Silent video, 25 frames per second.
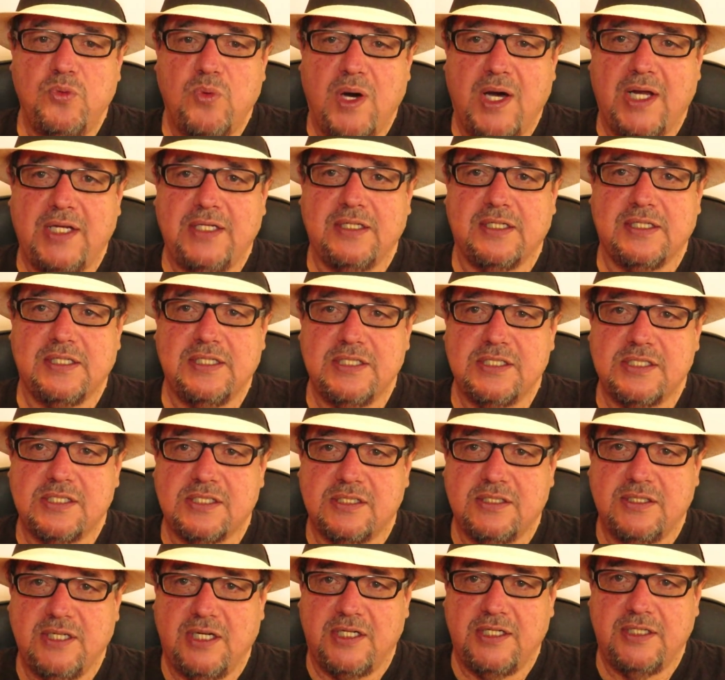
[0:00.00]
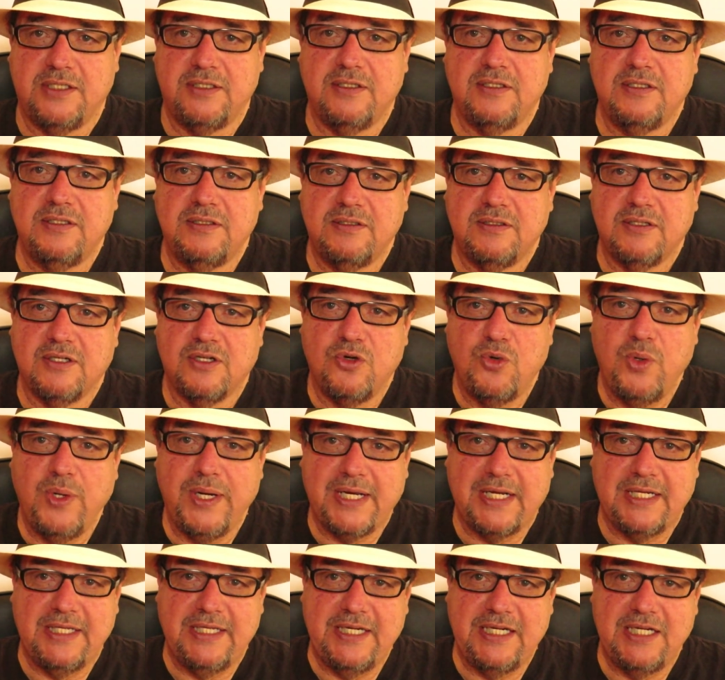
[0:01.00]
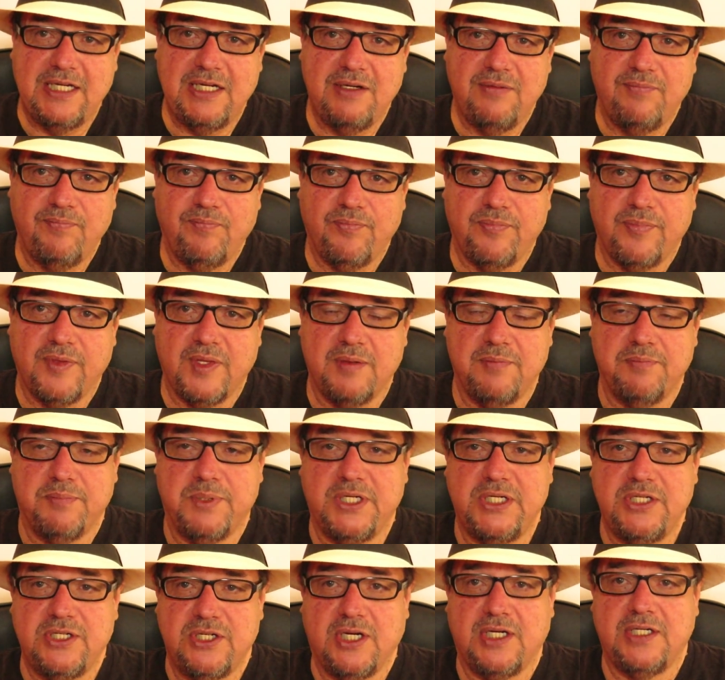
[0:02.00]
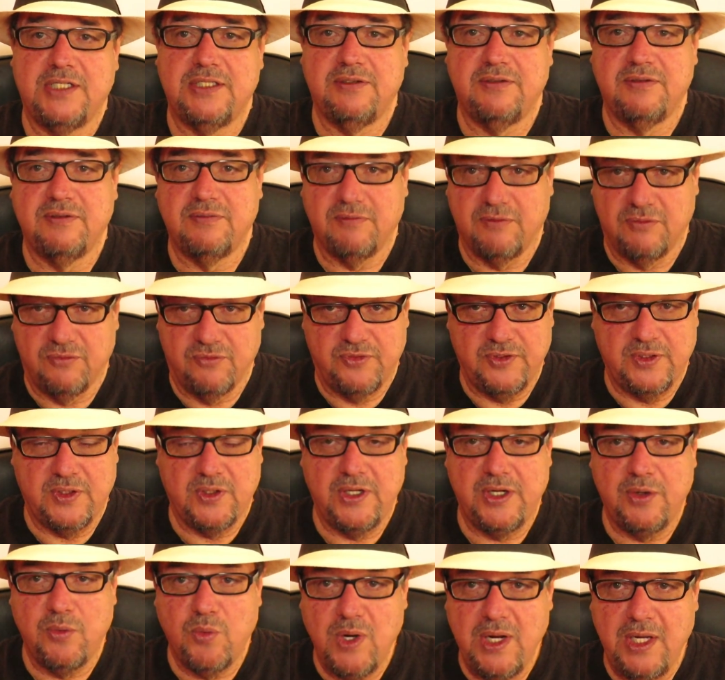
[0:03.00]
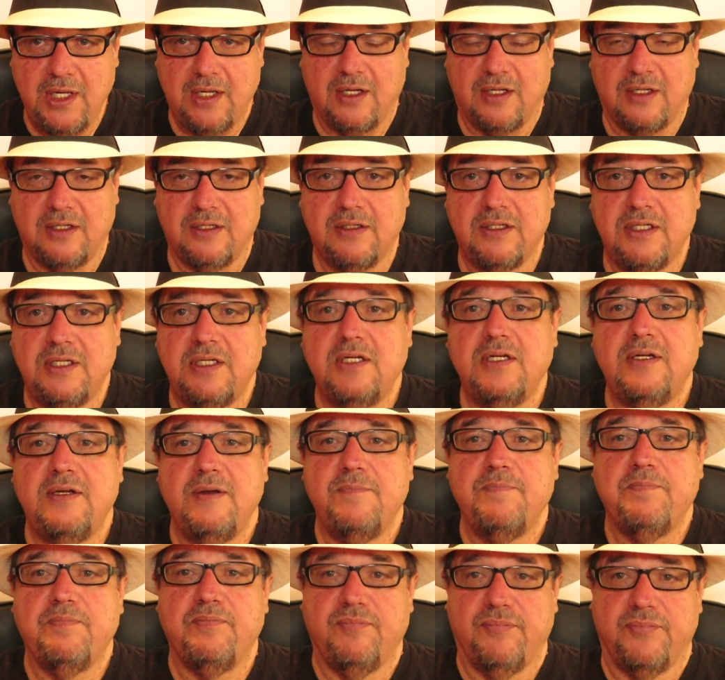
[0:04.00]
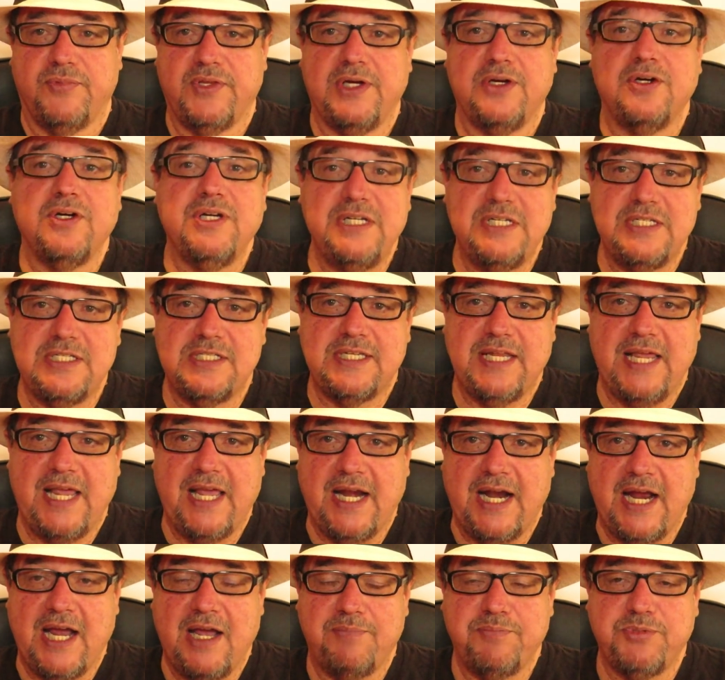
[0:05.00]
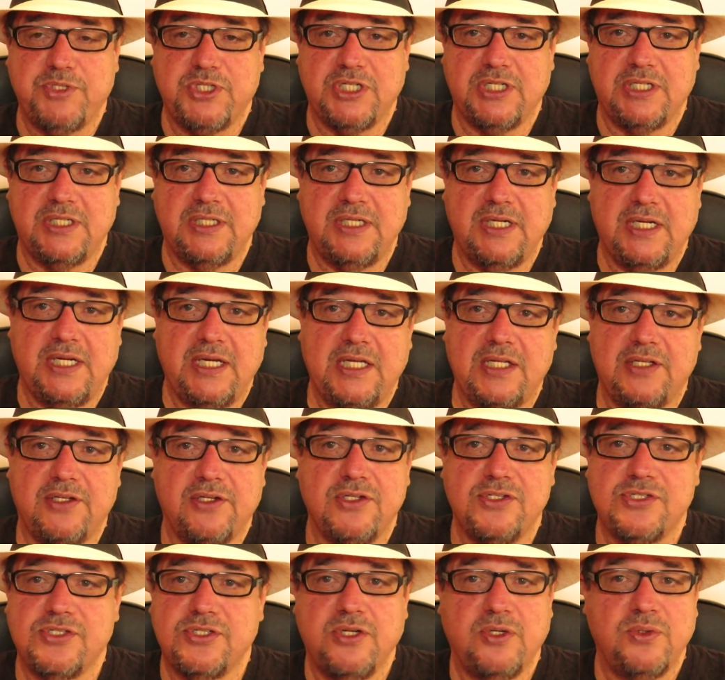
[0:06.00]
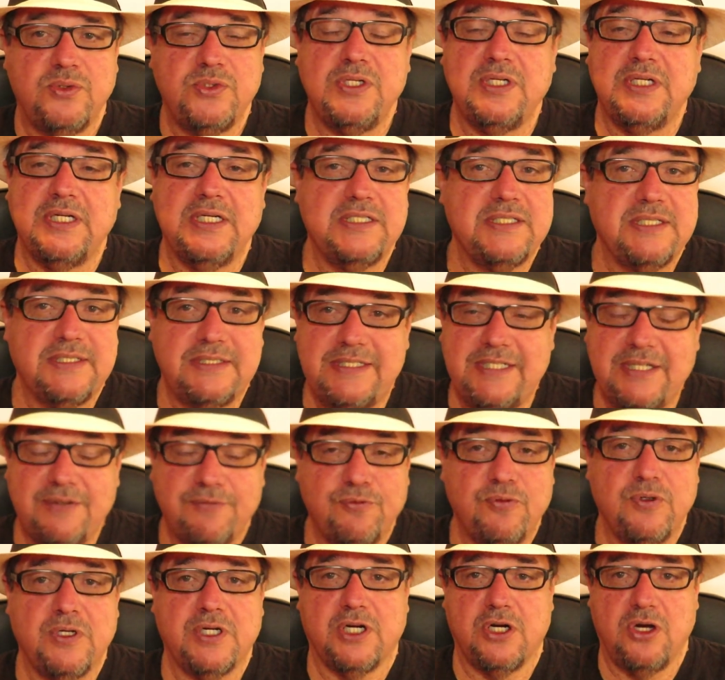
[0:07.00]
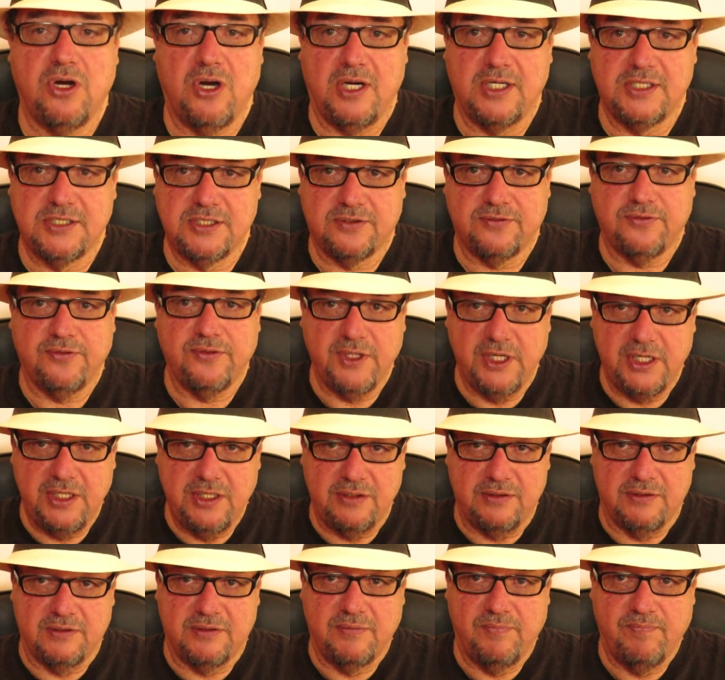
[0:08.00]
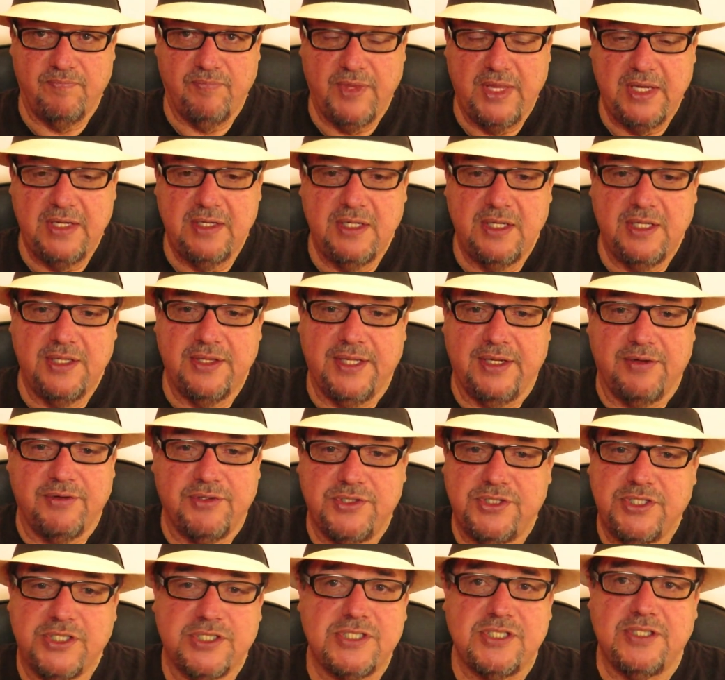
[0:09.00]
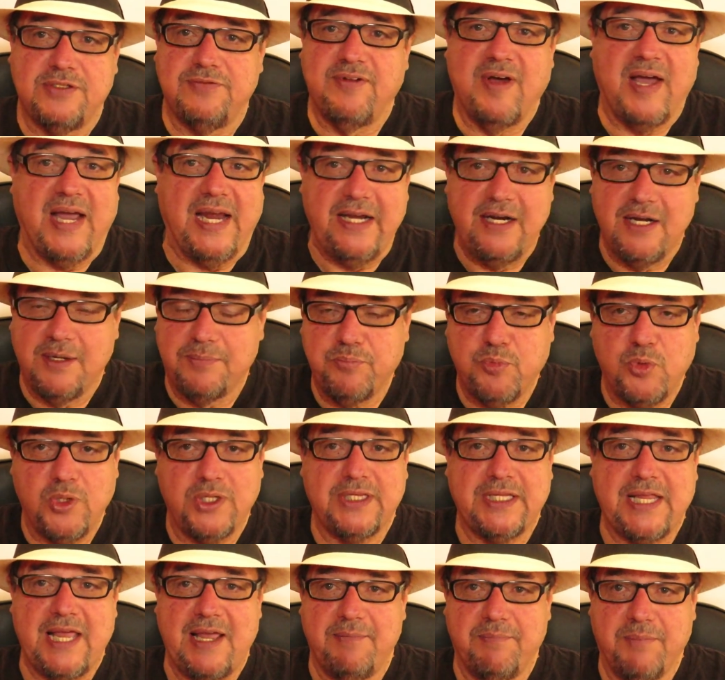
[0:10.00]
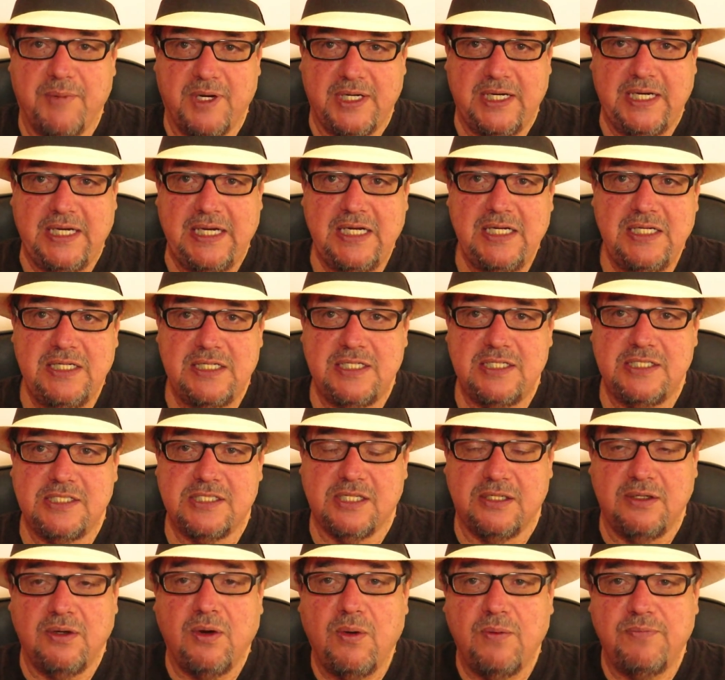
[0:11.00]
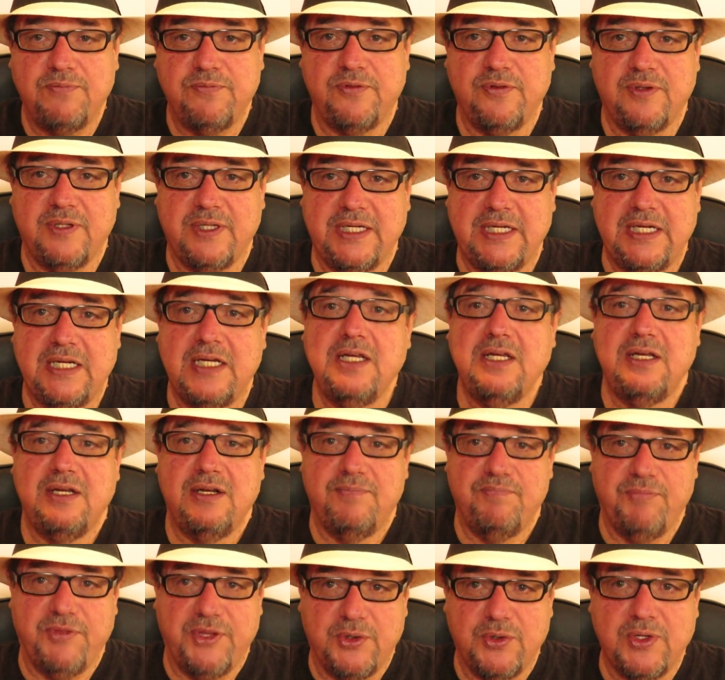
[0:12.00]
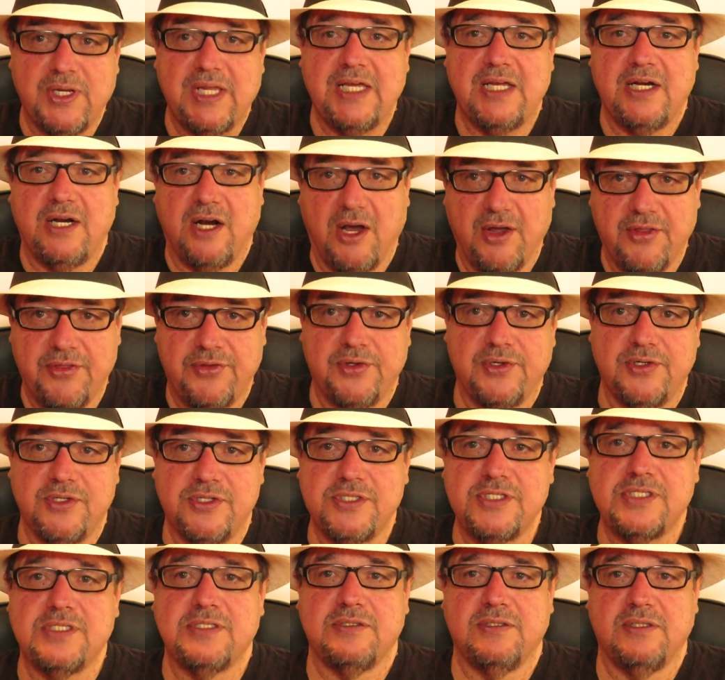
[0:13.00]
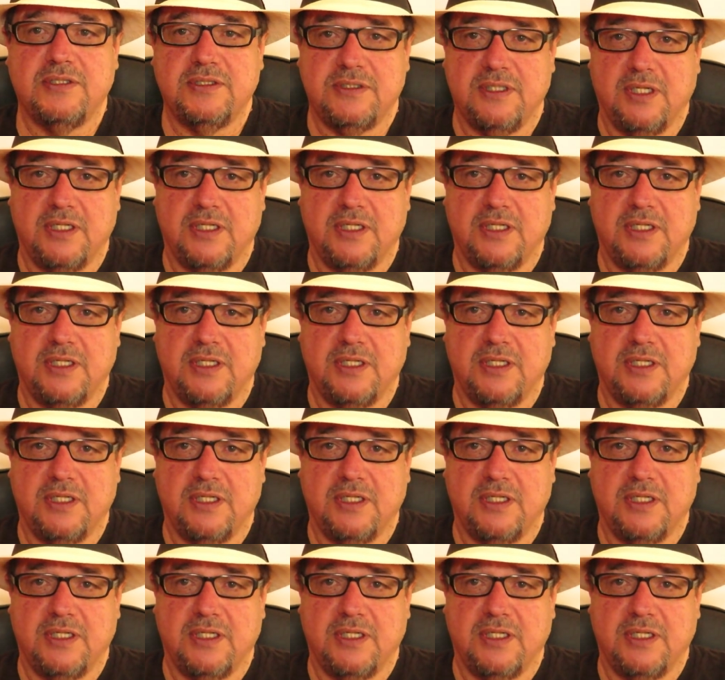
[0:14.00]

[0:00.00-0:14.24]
want this done quickly, but done very well, there is that option and there's no different cost for you. They would just divide up what that money is and hopefully they'll get others